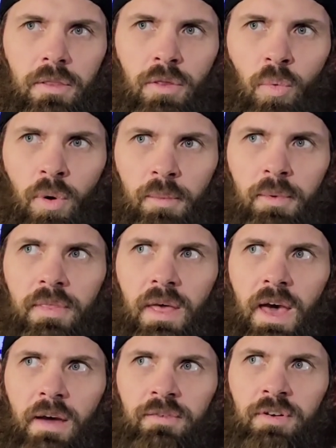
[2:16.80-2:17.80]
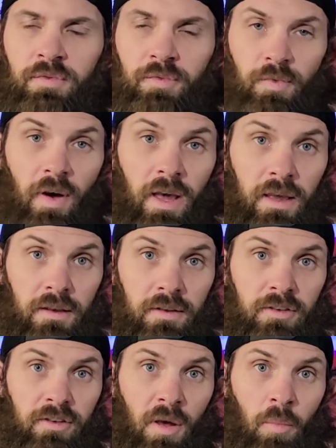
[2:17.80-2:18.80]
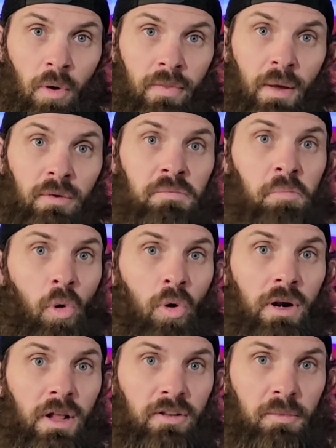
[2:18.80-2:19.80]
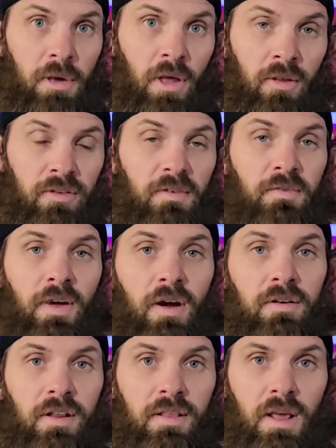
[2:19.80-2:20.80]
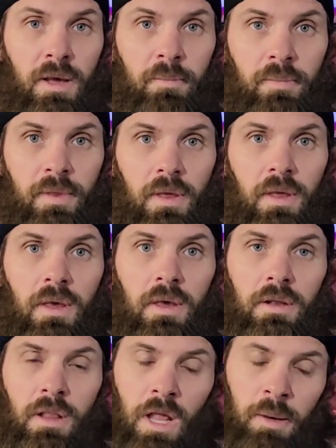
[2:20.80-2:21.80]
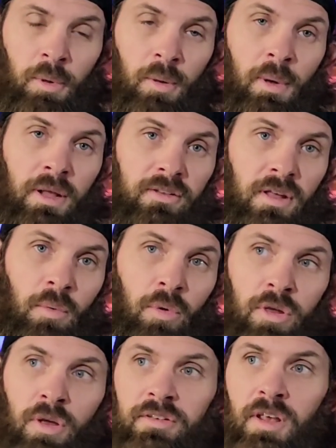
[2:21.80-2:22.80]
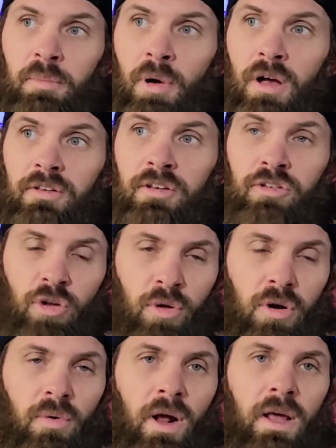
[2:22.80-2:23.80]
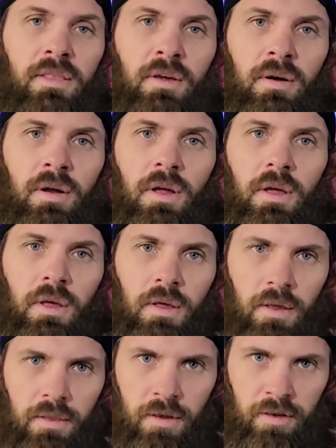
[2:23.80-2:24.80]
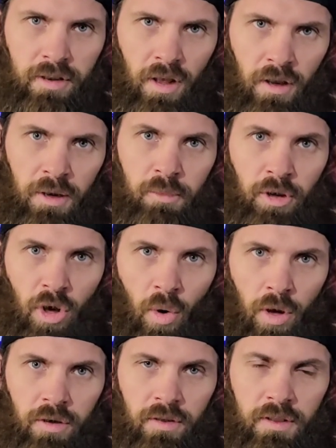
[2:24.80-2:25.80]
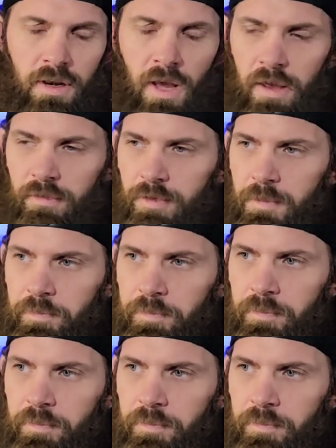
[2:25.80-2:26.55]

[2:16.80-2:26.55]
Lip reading: that have to fight someone that was born as a male? Is it fair to them? A lot of people might say, well, USA Boxing's doing it right. They're telling them to go under the knife.